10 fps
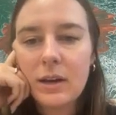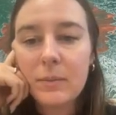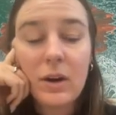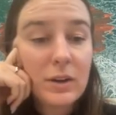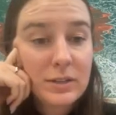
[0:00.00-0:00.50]

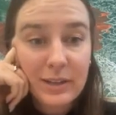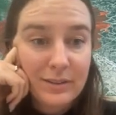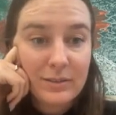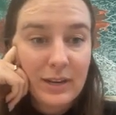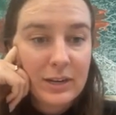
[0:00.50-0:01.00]
all
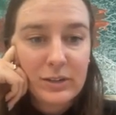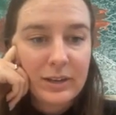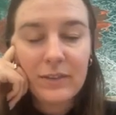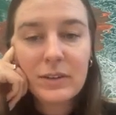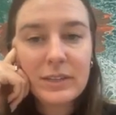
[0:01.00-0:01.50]
cells, actually,
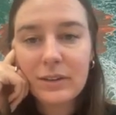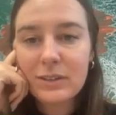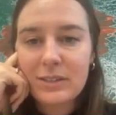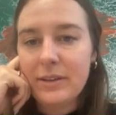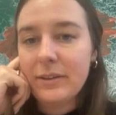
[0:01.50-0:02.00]
every single
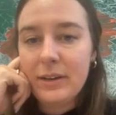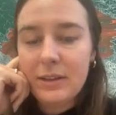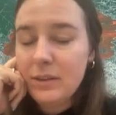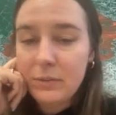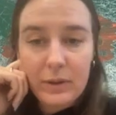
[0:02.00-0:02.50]
cell
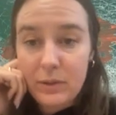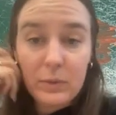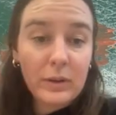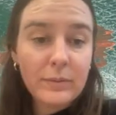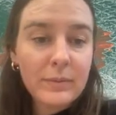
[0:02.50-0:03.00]
in the
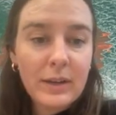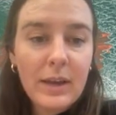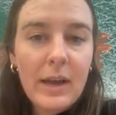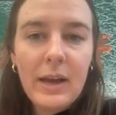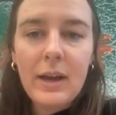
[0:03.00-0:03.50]
world
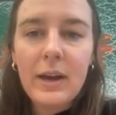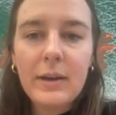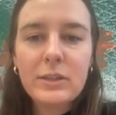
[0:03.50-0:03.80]
is